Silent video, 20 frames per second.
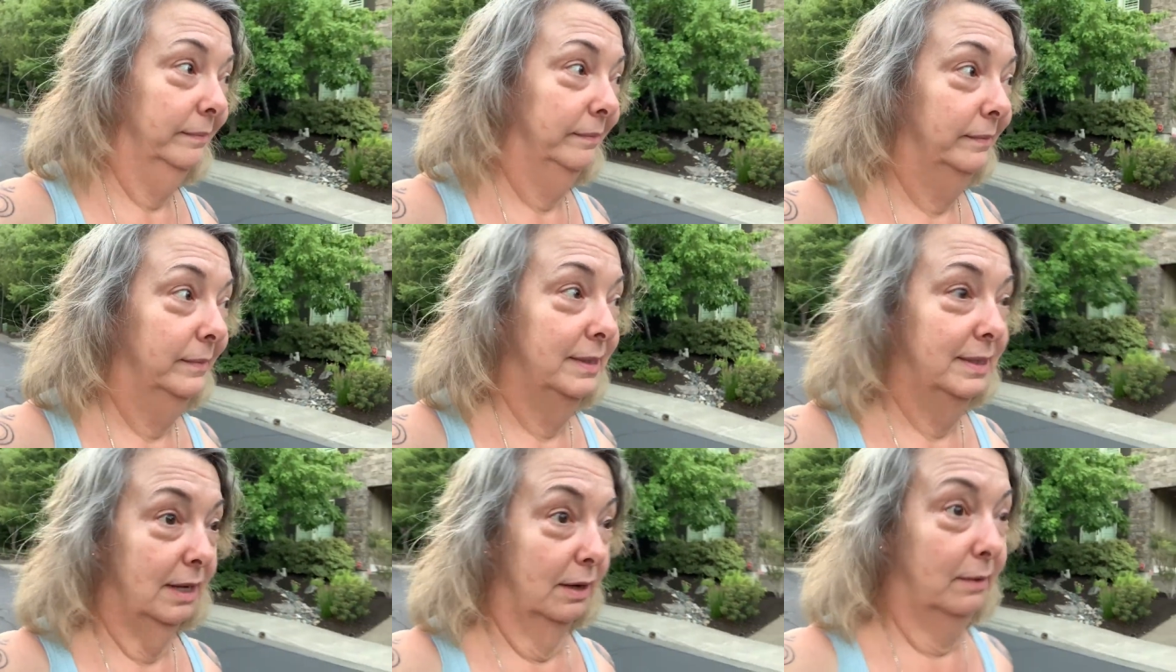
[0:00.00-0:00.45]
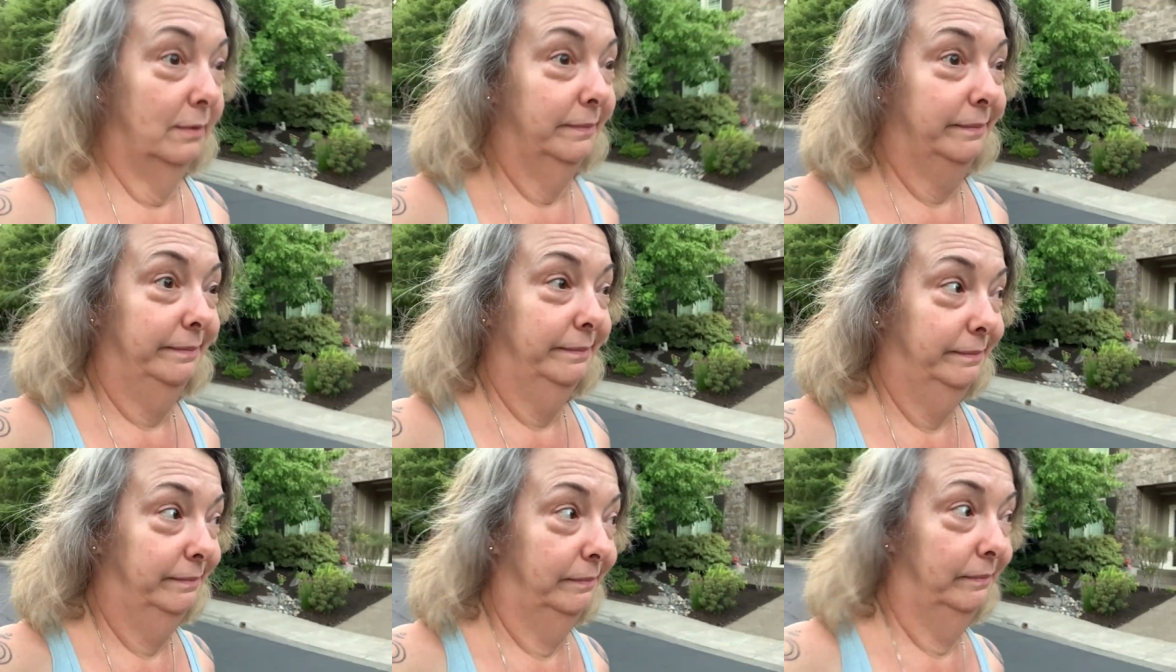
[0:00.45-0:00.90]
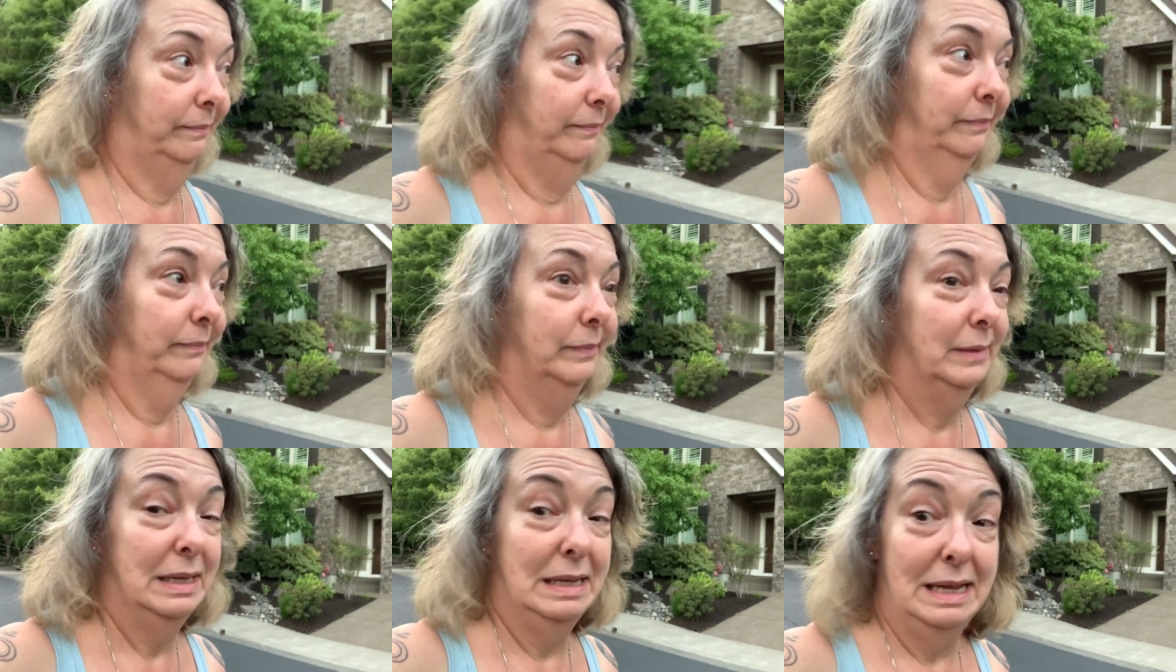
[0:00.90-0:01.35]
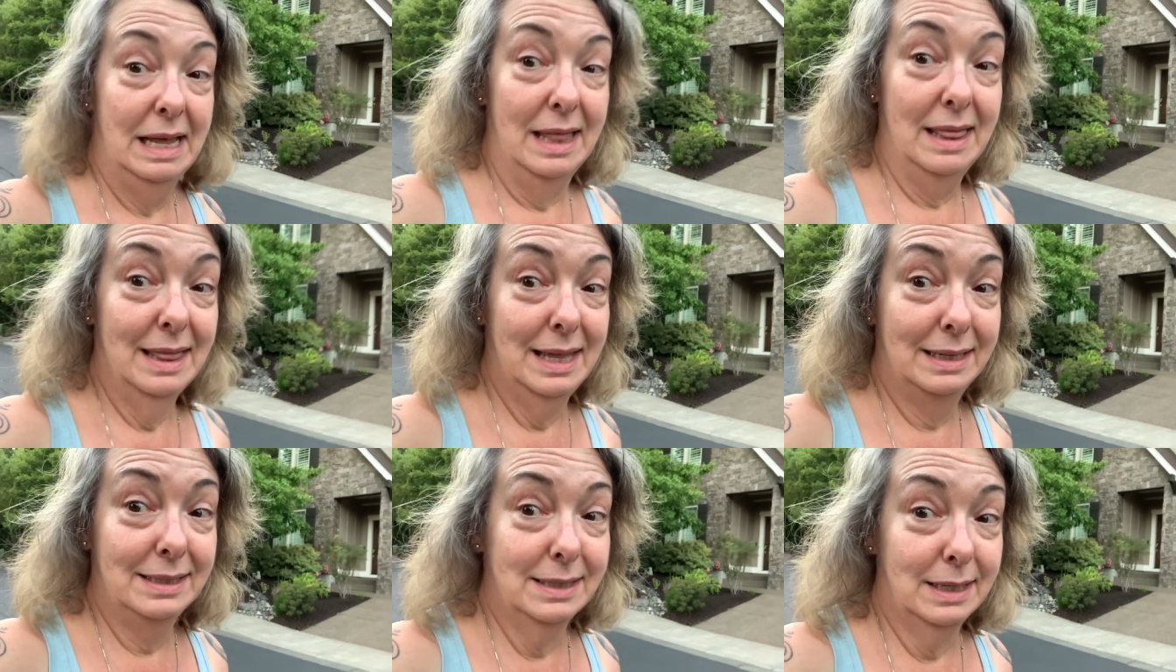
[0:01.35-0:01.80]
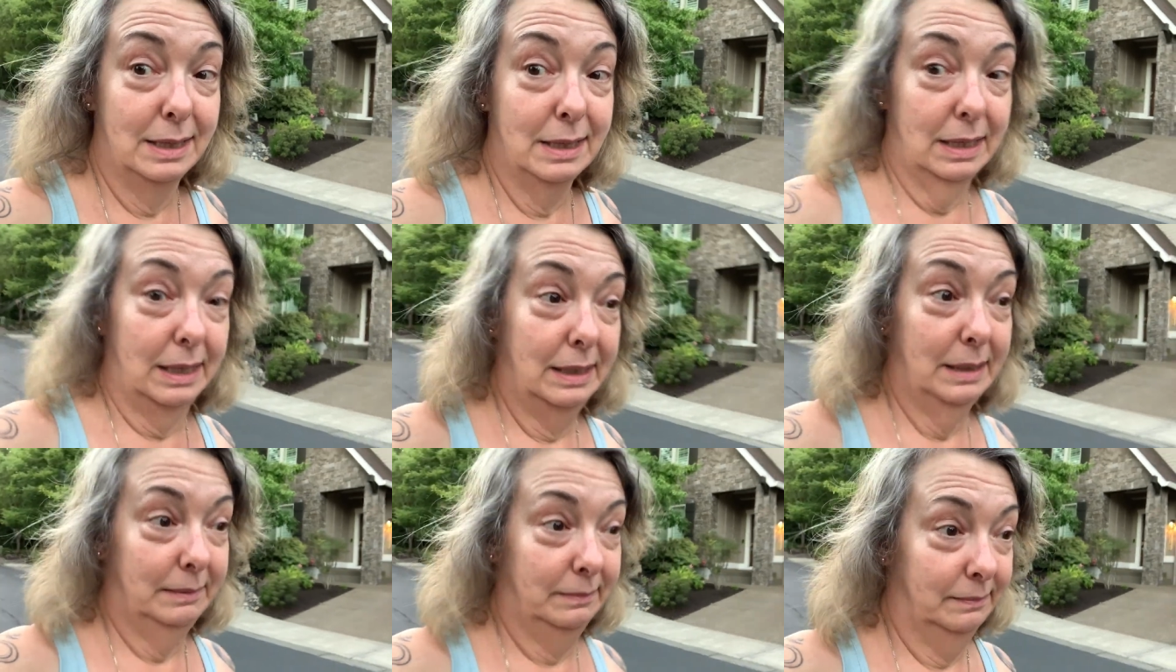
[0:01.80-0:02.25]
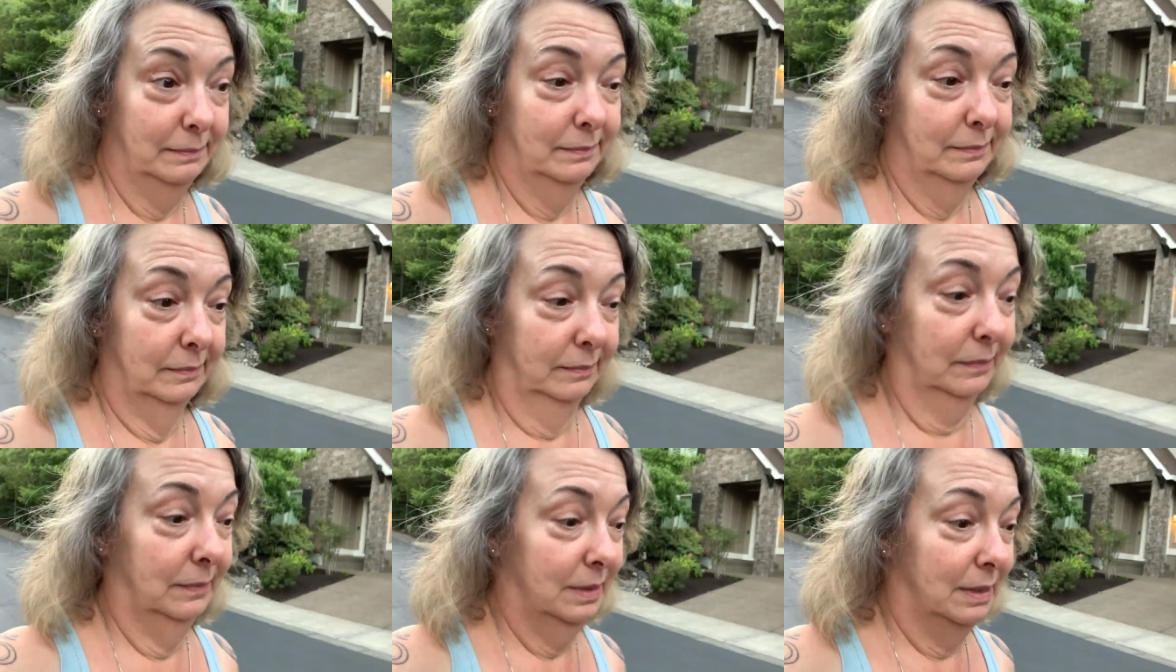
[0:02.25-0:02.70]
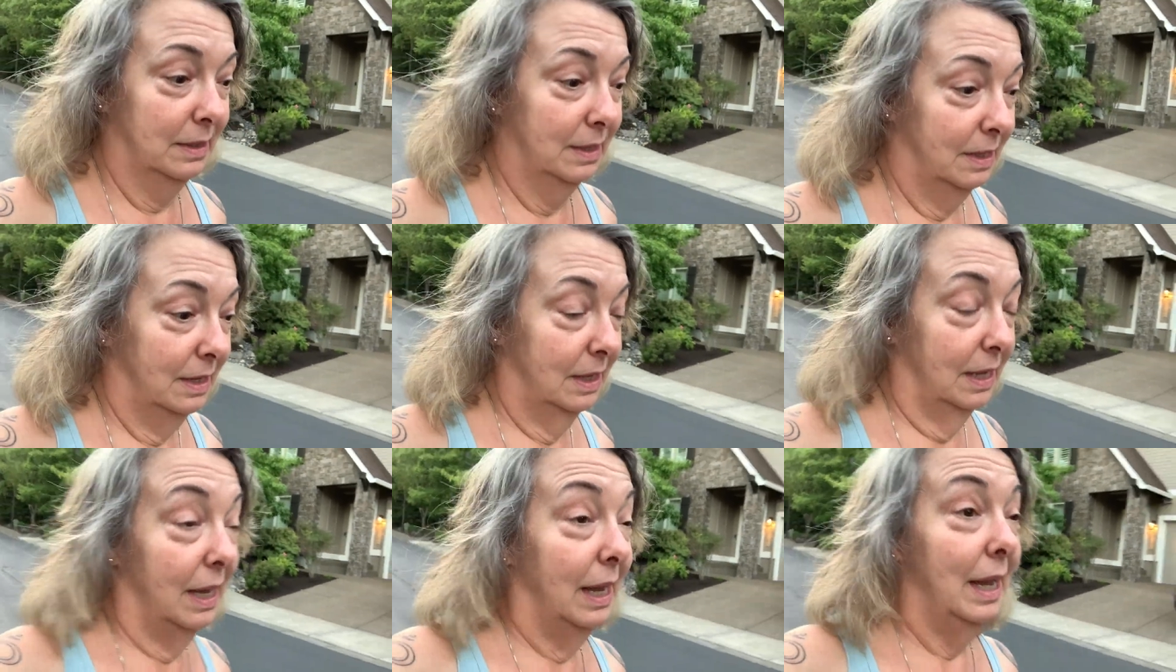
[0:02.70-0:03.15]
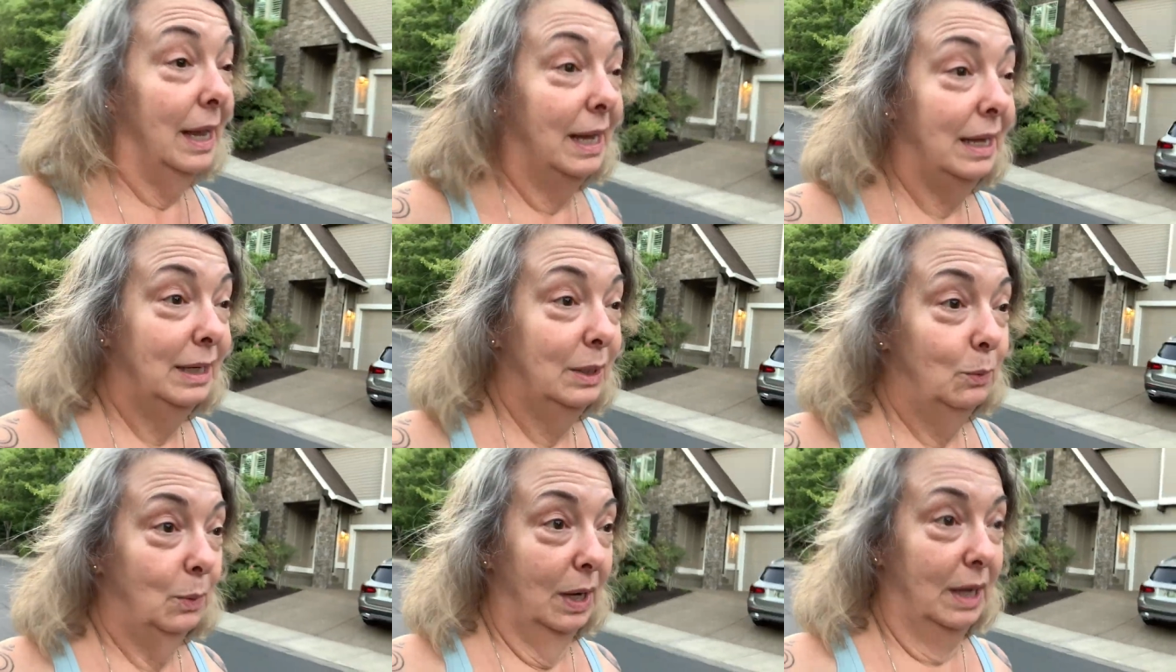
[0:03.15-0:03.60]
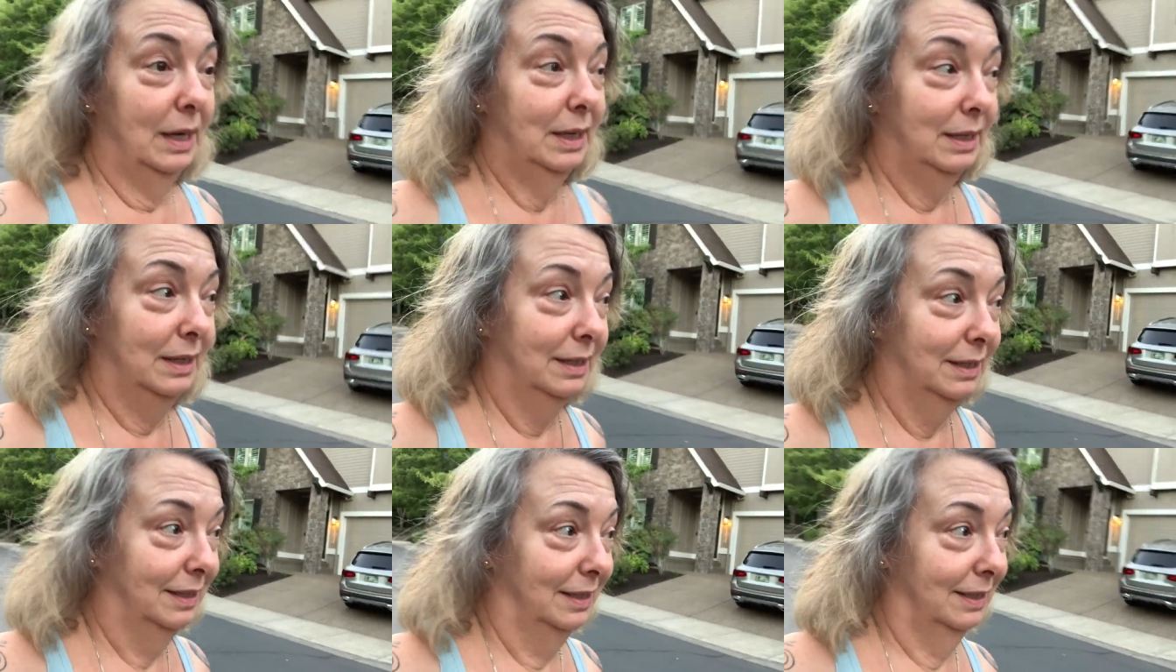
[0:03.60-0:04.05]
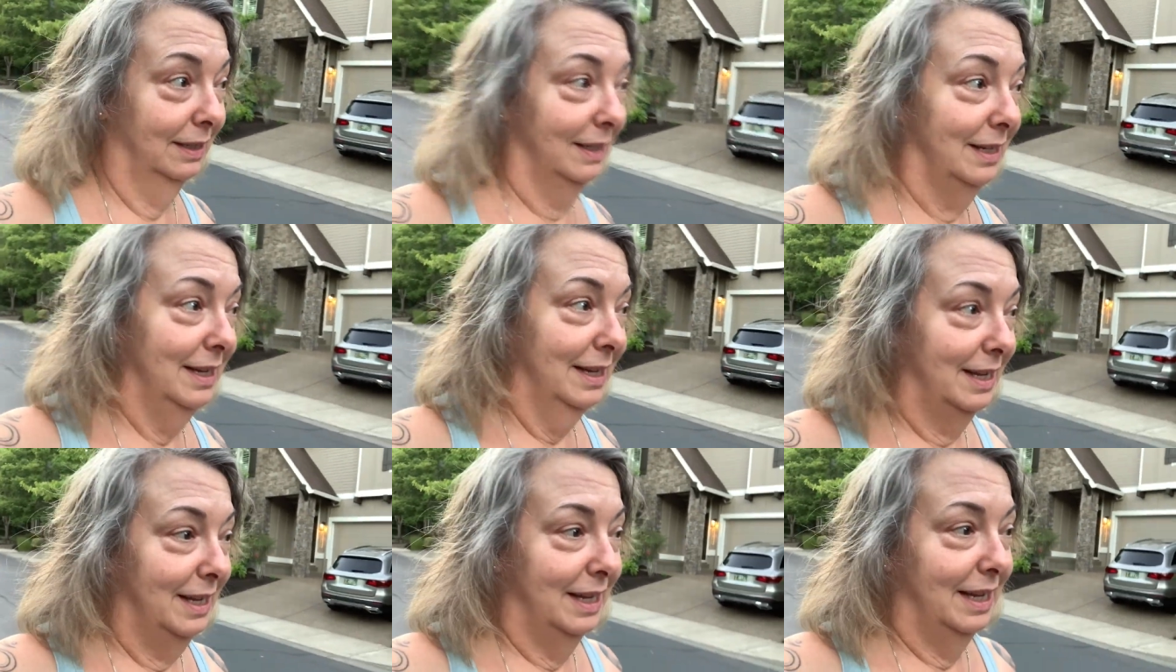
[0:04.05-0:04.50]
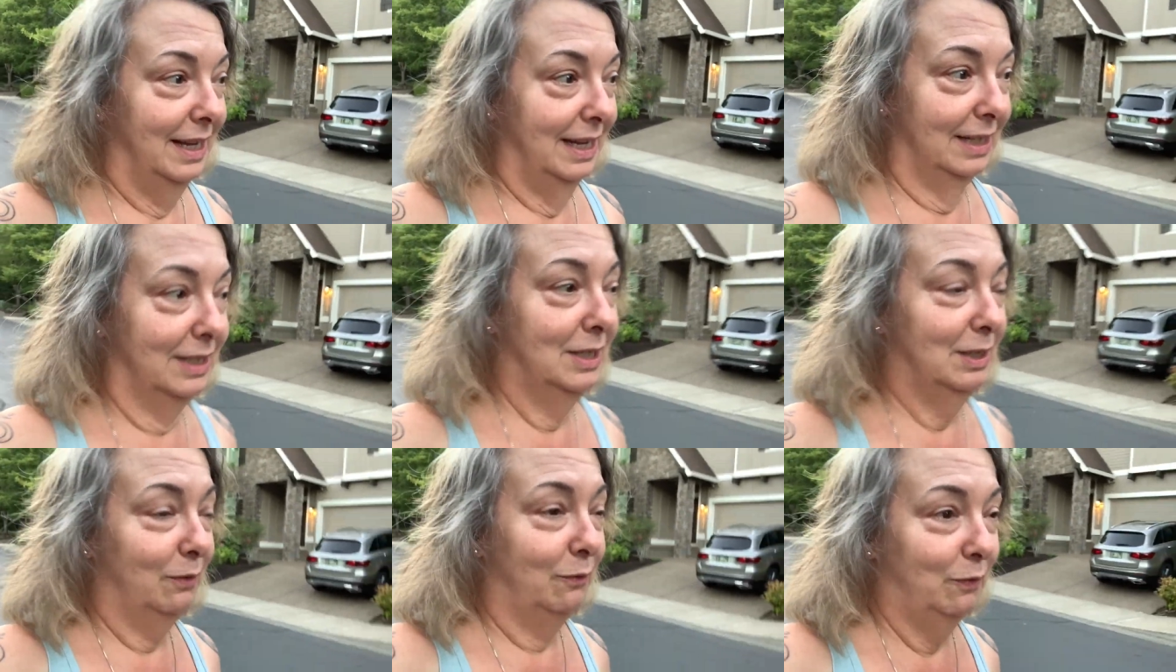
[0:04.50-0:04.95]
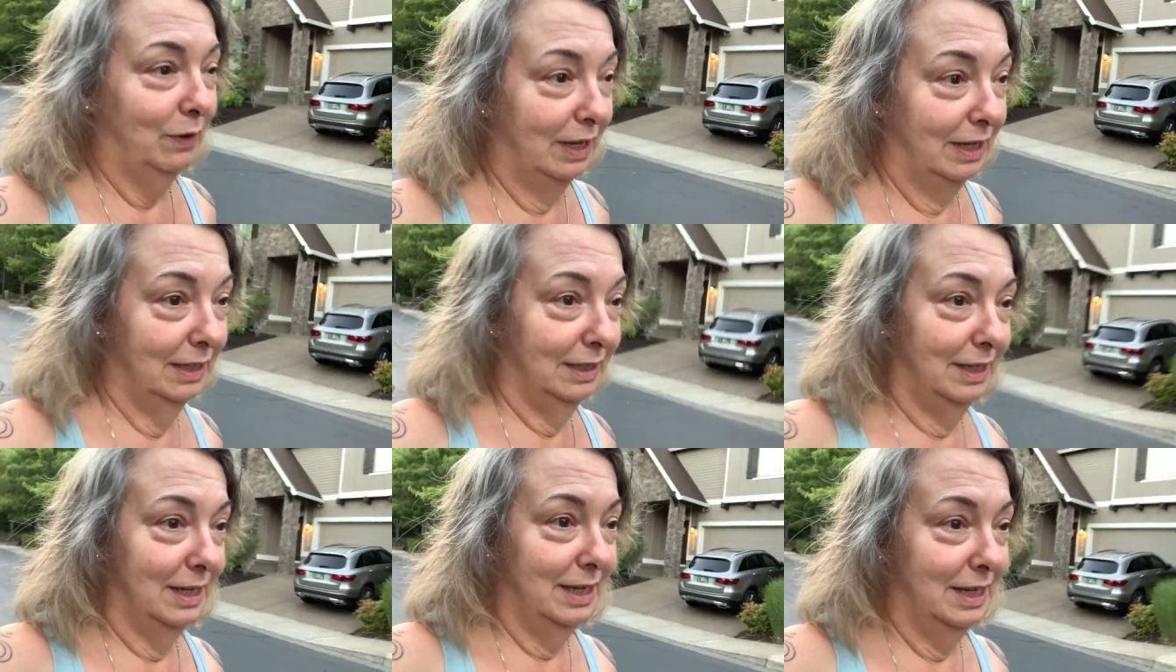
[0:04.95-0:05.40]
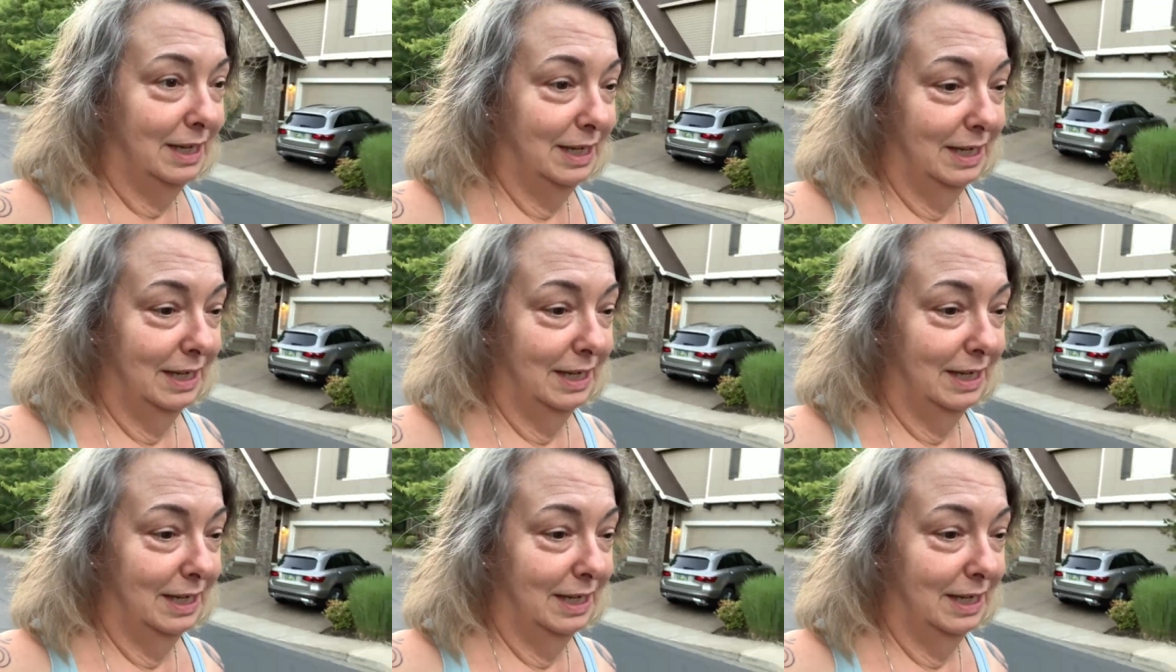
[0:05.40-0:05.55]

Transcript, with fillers: So that's a thing. Anyway, it's a fun